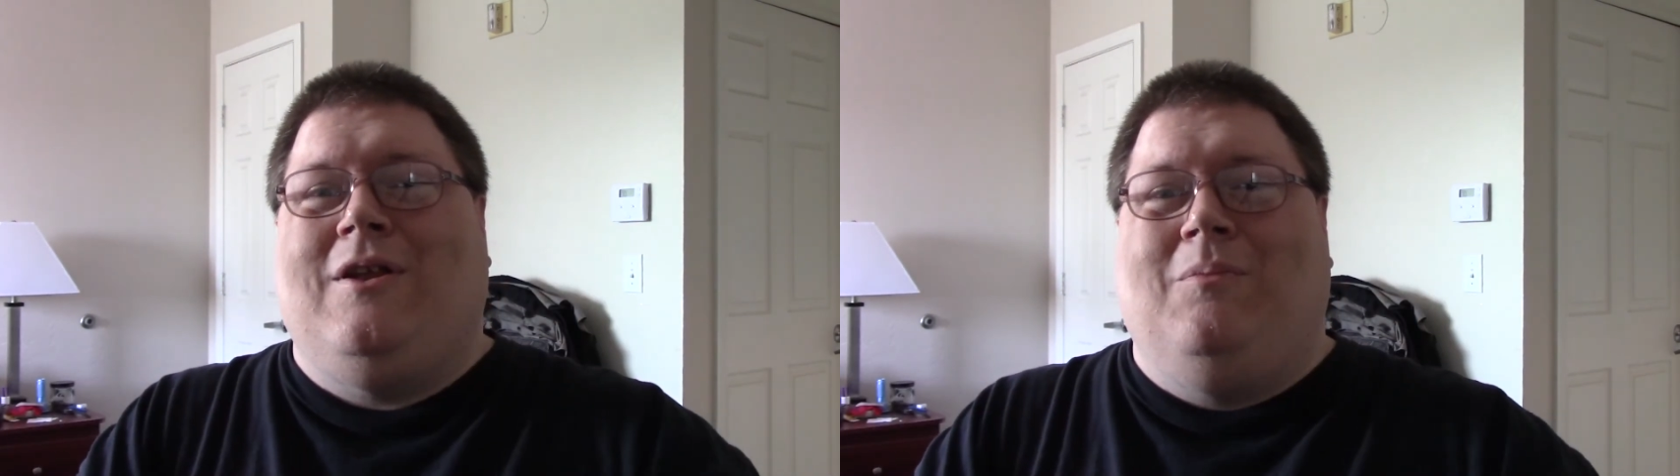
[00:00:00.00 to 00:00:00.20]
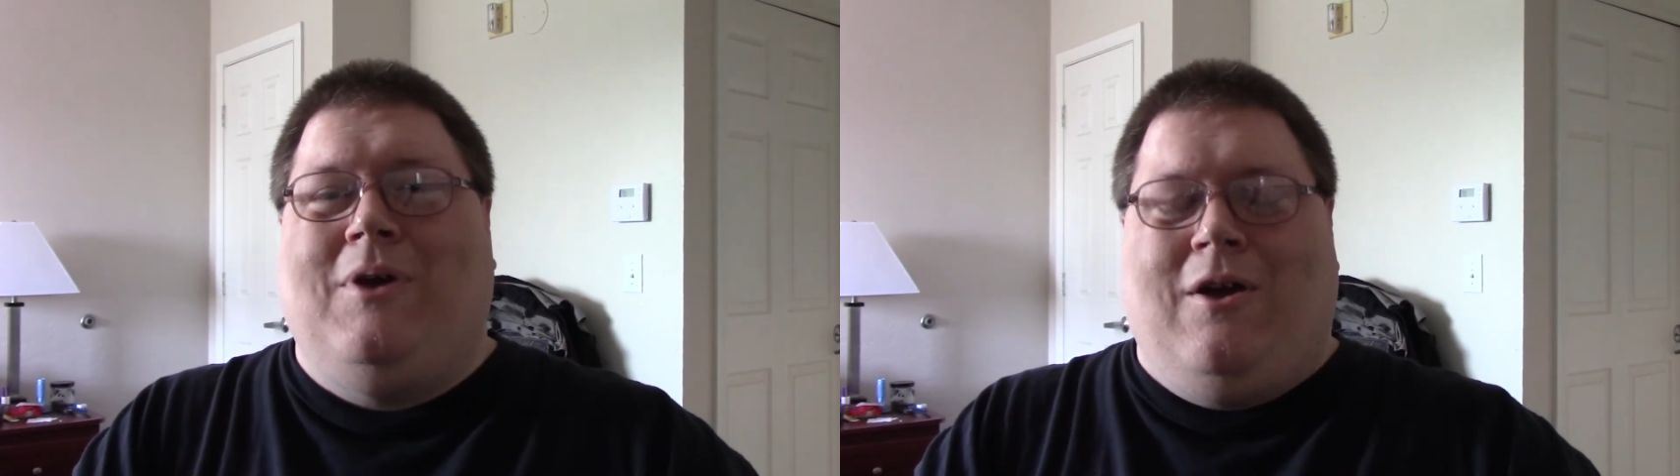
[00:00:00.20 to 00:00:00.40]

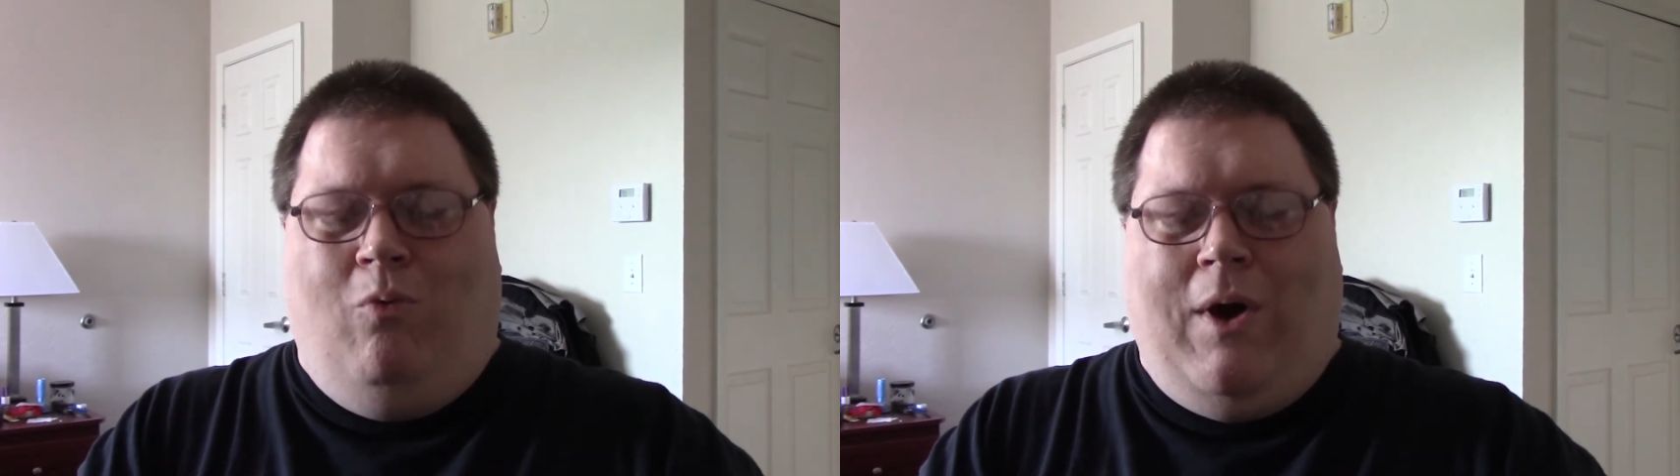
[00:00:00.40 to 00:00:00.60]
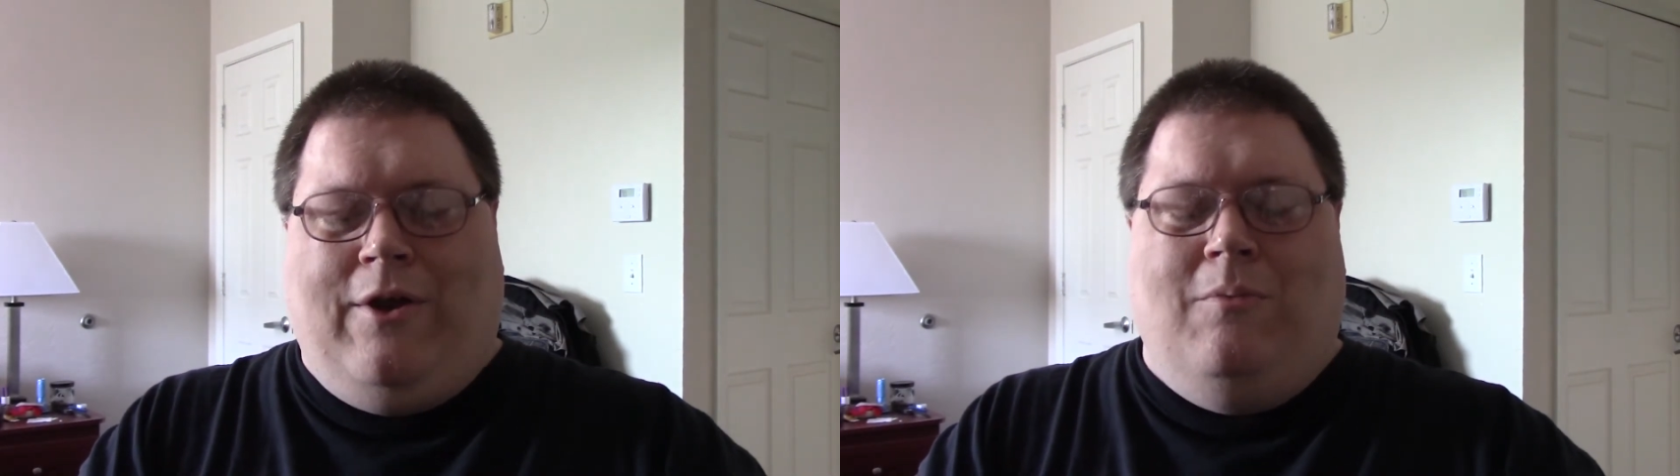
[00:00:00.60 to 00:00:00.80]
It'll make a
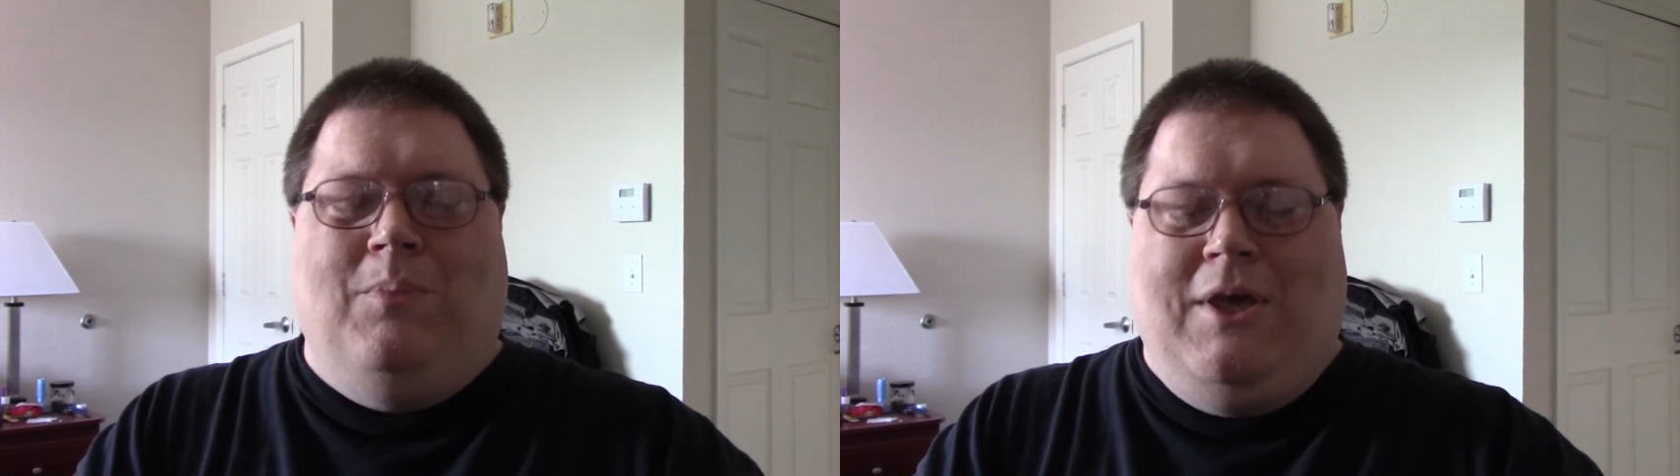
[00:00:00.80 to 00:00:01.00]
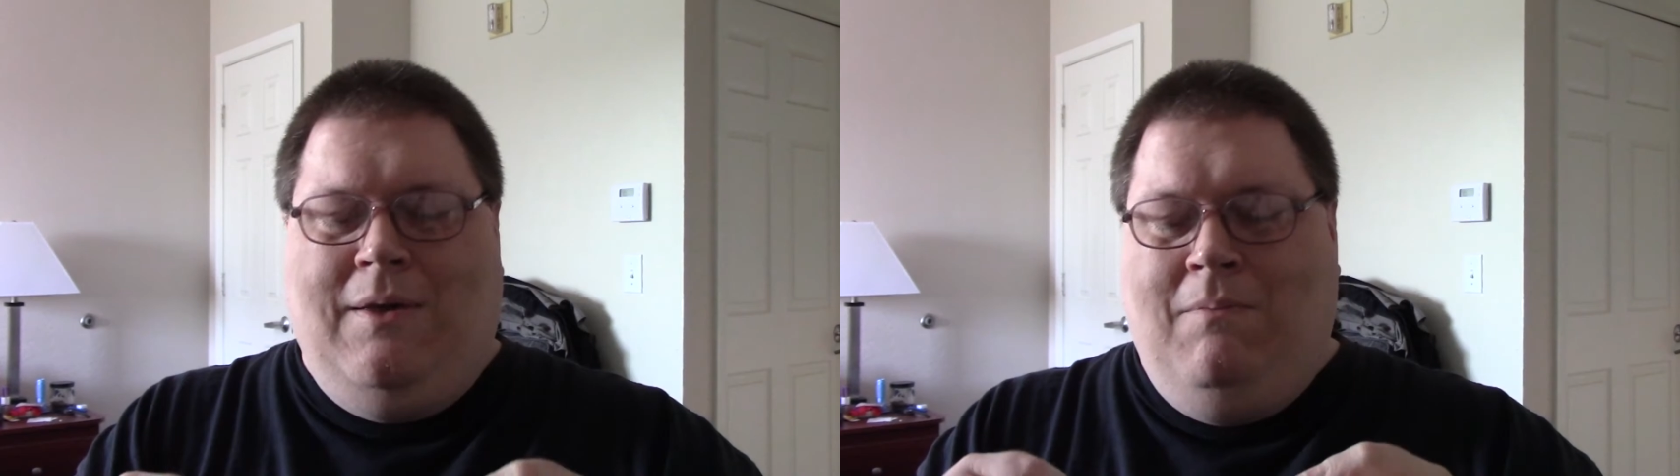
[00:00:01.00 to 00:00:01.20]
wider
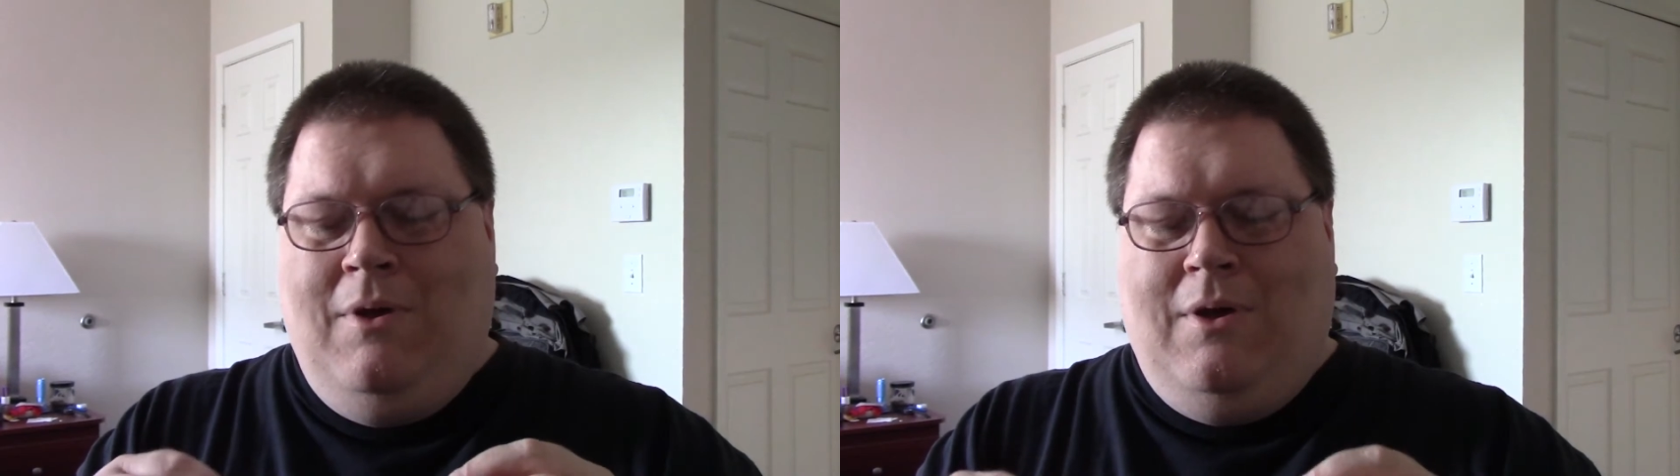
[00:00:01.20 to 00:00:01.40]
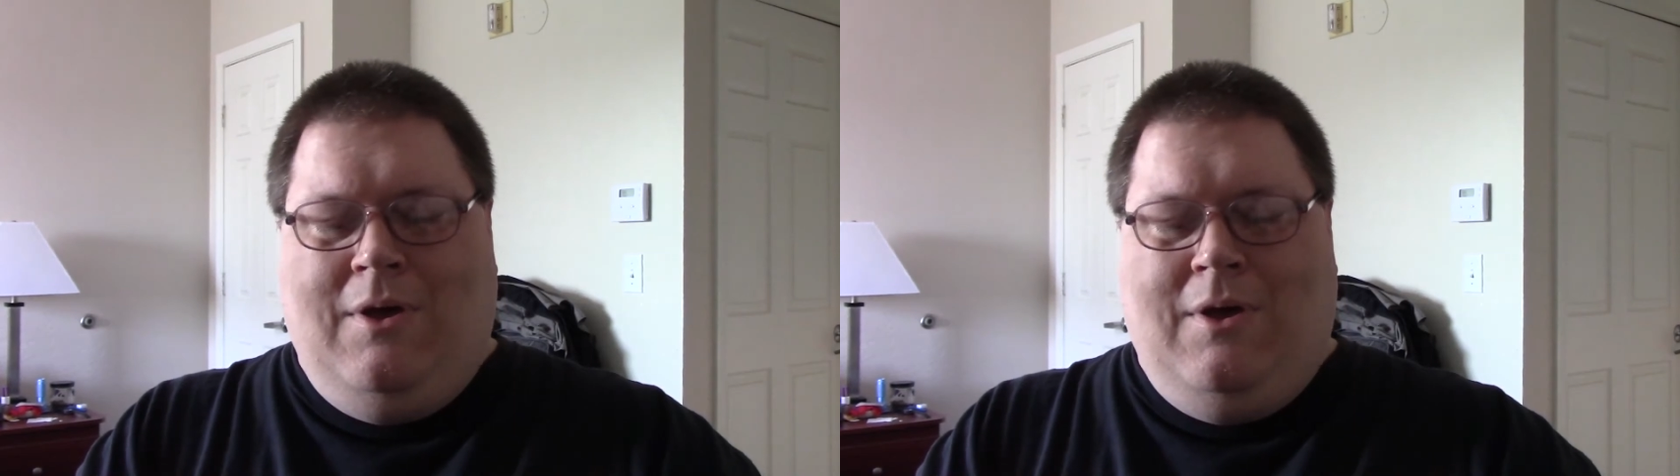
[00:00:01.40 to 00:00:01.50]
beam.